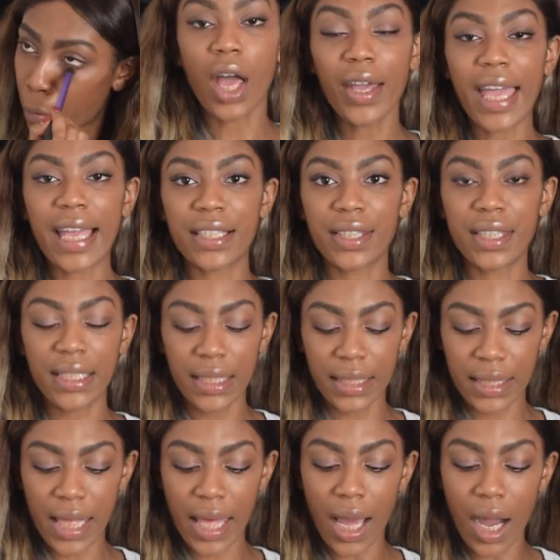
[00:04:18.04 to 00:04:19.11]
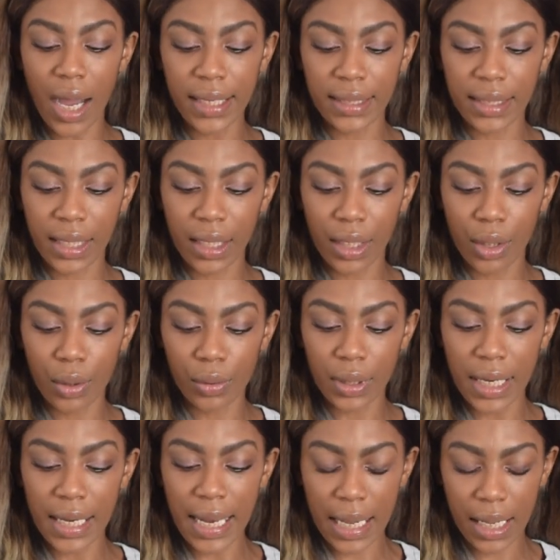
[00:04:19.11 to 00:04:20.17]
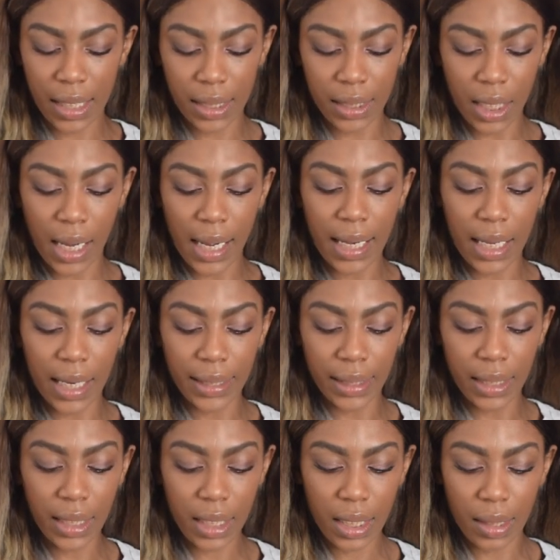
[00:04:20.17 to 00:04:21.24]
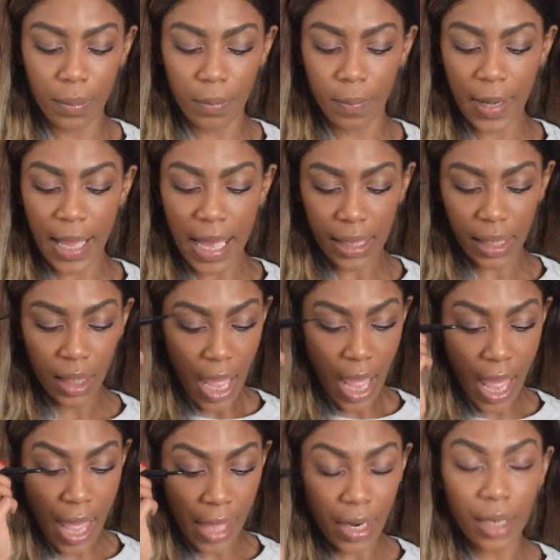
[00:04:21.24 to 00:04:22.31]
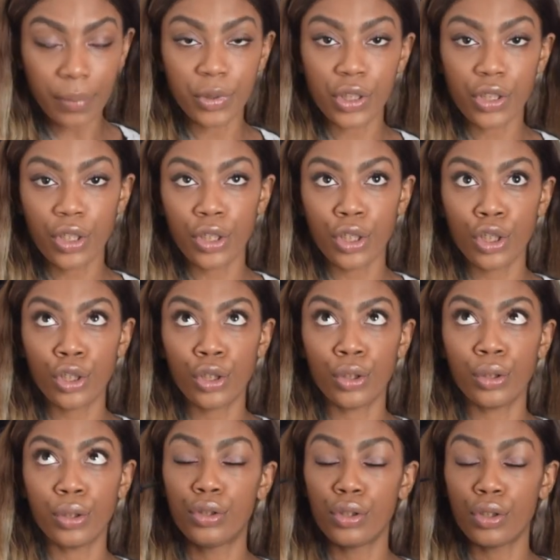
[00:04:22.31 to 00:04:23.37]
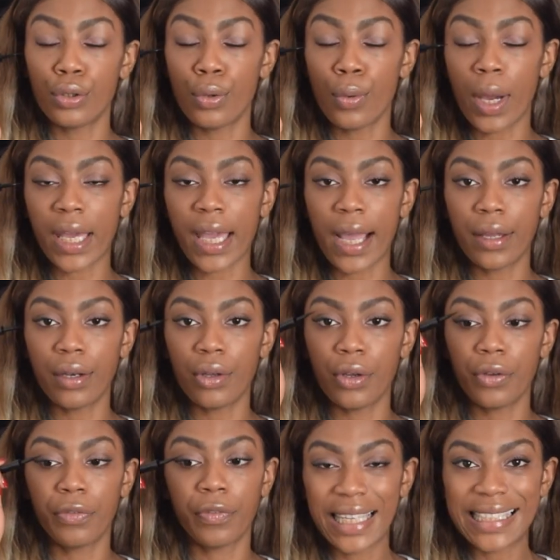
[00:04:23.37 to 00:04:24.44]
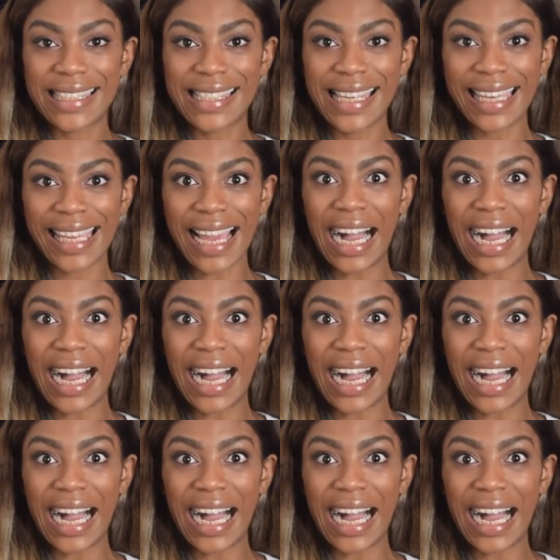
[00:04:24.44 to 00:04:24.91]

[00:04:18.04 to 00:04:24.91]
Okay, so this is their Eyes To Kill Lacquered Eyeliner in black, and I'm just gonna do a kind of slick